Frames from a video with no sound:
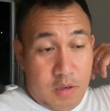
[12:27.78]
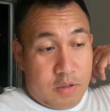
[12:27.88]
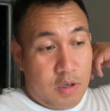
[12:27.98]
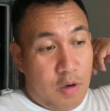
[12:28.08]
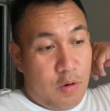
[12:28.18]

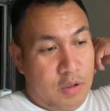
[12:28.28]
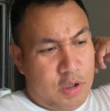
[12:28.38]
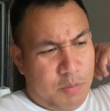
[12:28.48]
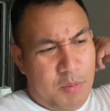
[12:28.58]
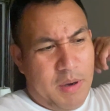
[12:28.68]
So it took
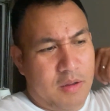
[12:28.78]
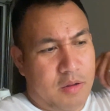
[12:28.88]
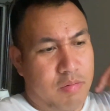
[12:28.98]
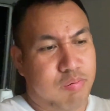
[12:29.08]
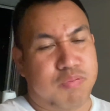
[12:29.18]
me about
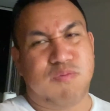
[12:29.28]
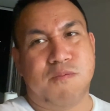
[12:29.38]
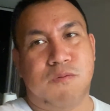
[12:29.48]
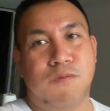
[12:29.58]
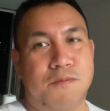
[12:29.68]

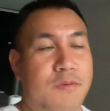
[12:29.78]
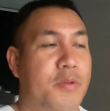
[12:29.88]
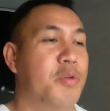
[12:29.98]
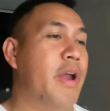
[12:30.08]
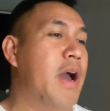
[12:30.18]

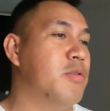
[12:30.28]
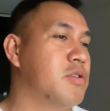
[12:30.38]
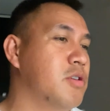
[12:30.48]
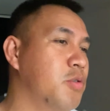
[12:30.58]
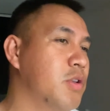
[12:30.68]
3 hours to
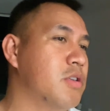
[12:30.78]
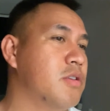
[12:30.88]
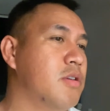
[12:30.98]
do this.